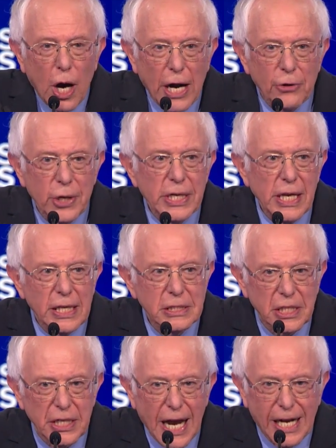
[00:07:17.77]
are getting nasty.
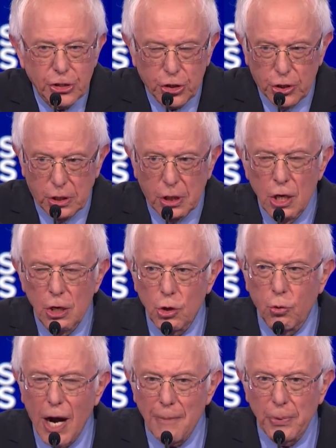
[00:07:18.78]
It has to be this
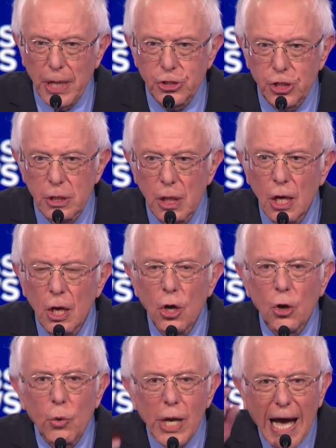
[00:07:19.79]
way to weed out the
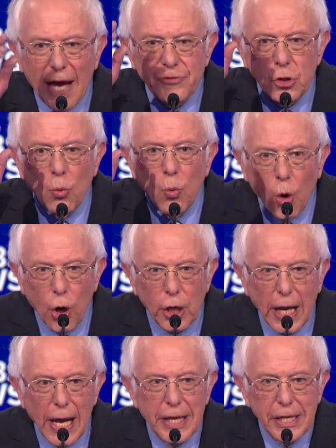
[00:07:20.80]
low-hanging fruit.
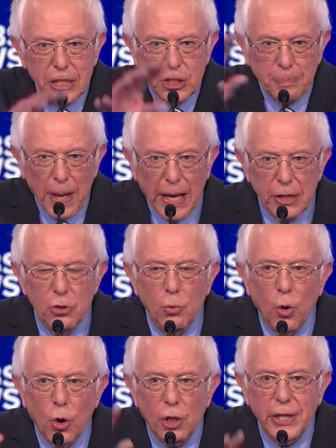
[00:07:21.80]
Klobuchar is almost done
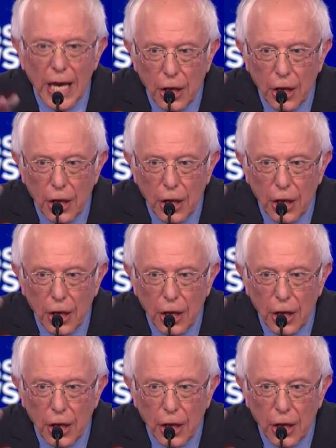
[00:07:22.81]
and a few